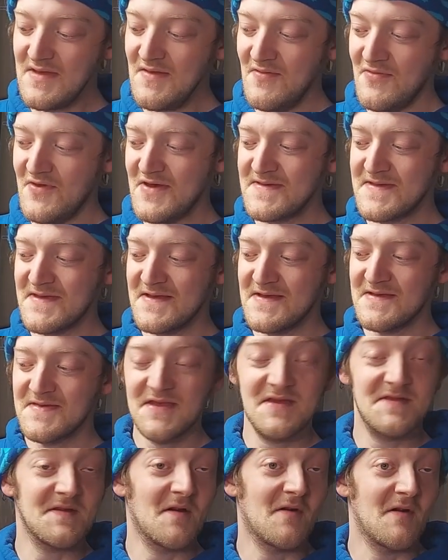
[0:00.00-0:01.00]
This is
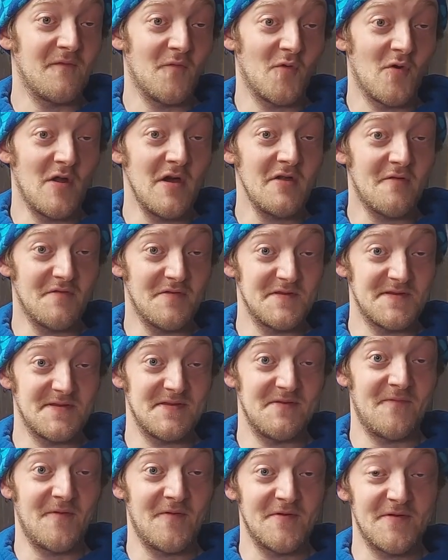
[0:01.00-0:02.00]
the Atari 400. This is
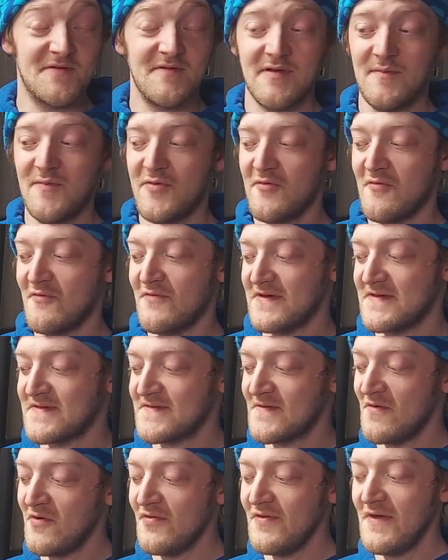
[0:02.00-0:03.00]
the first computer they
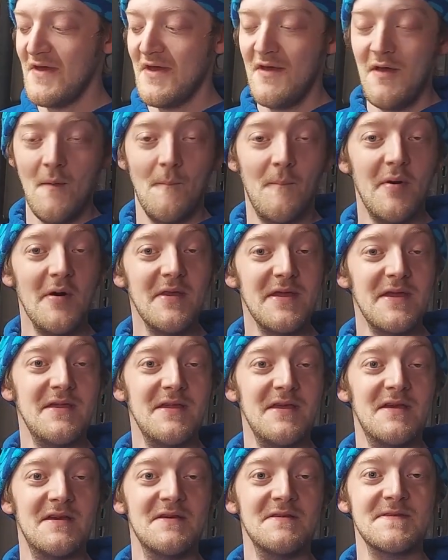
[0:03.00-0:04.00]
sold, but
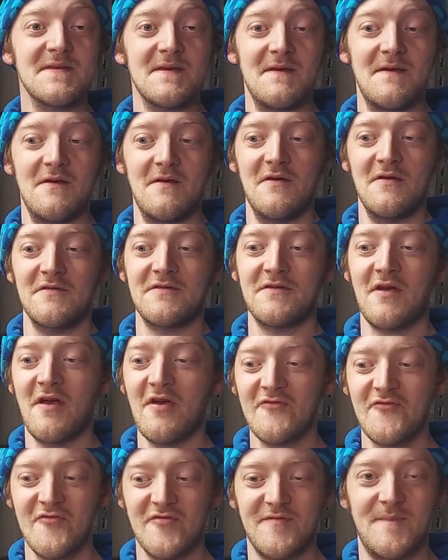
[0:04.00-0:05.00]
it is
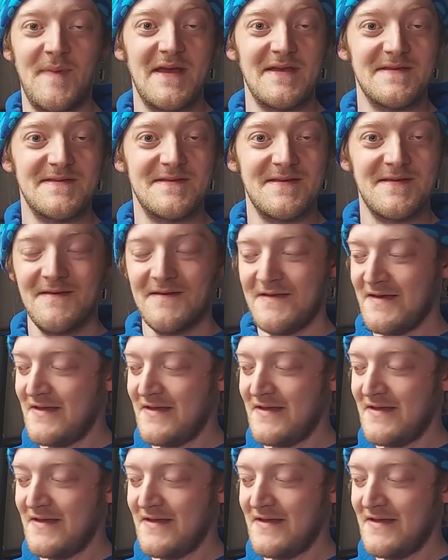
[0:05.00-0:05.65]
cartridge-based.